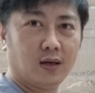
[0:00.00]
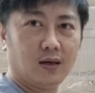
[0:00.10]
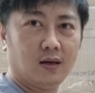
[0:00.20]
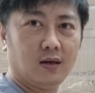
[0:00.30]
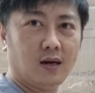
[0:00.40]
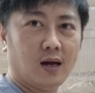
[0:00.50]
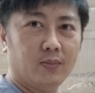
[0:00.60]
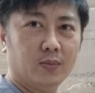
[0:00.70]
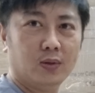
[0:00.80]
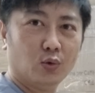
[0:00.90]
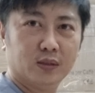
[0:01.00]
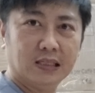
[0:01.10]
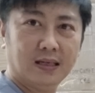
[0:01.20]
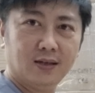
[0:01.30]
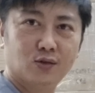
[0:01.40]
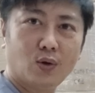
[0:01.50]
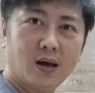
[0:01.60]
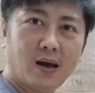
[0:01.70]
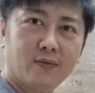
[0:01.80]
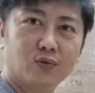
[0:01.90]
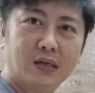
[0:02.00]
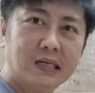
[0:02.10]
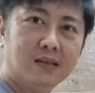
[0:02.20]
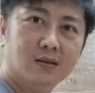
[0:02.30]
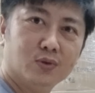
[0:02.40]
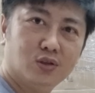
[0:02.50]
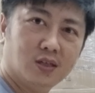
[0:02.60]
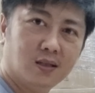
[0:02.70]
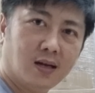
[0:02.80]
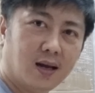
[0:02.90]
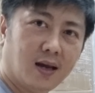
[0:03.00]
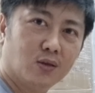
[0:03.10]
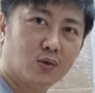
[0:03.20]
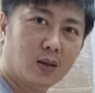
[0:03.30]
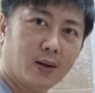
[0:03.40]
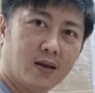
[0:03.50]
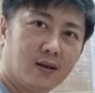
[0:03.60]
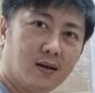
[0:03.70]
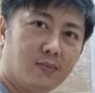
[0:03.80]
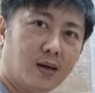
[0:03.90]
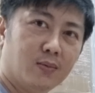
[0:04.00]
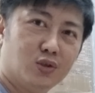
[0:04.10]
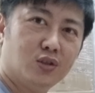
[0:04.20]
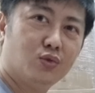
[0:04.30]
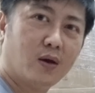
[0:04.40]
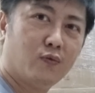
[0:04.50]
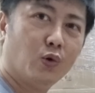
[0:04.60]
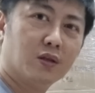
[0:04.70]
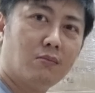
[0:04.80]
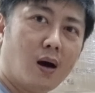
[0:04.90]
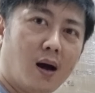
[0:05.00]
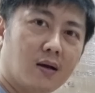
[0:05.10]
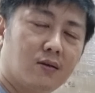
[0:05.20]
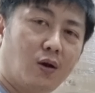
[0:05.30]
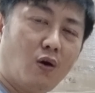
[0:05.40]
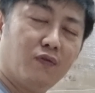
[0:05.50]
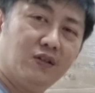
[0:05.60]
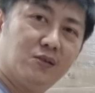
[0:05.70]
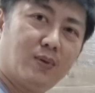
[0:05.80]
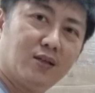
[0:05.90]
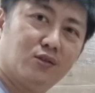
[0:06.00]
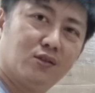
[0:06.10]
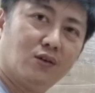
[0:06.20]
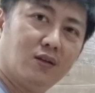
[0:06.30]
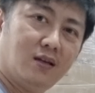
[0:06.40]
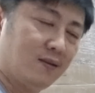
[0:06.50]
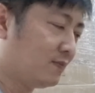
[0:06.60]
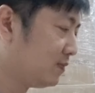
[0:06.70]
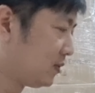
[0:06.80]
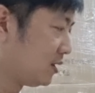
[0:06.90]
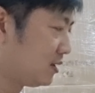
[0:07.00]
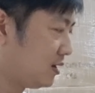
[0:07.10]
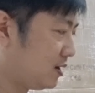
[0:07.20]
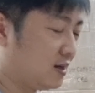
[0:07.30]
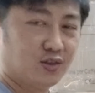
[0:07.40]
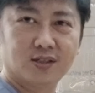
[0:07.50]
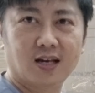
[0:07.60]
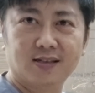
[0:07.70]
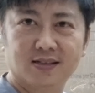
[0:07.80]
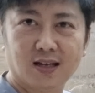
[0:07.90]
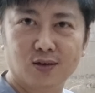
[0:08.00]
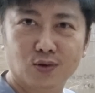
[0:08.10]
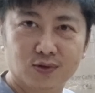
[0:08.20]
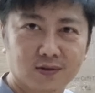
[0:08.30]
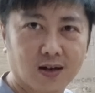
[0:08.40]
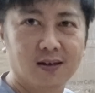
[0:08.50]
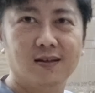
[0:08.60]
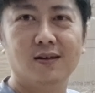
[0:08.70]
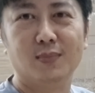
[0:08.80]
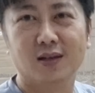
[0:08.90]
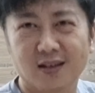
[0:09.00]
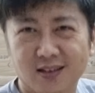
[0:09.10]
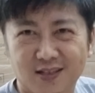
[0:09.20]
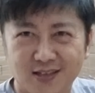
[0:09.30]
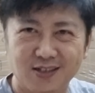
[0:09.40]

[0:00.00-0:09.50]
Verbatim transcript: right uh, I'm a bit OCD so I have to clean the machine I, I don't like my uh, my machine to have watermark coffee splashes on it and I just can't stand those right this,